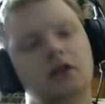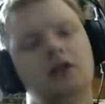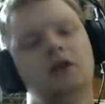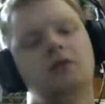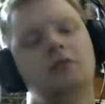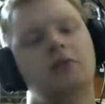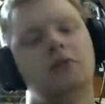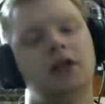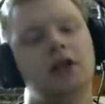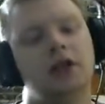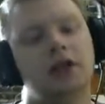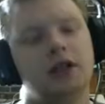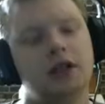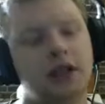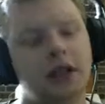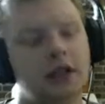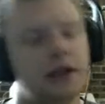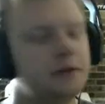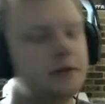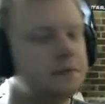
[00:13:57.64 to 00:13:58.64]
But
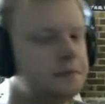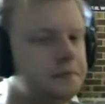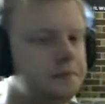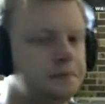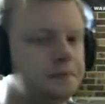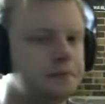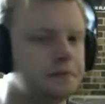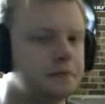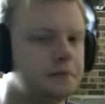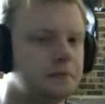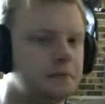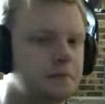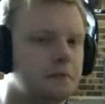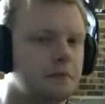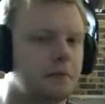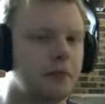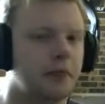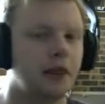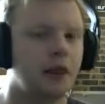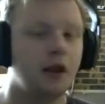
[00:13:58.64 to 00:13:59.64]
yeah.
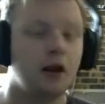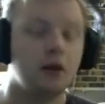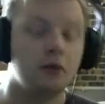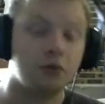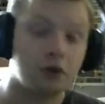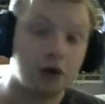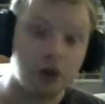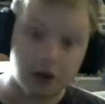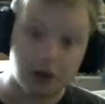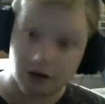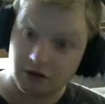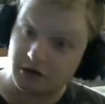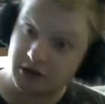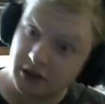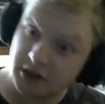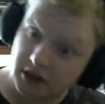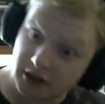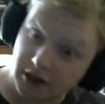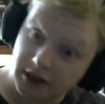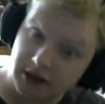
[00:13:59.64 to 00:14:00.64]
I'm not going to go into
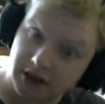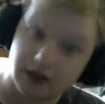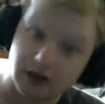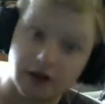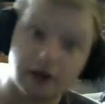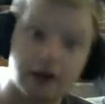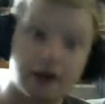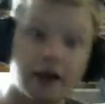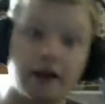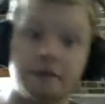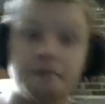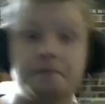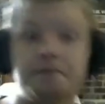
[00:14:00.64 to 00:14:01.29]
the next area yet.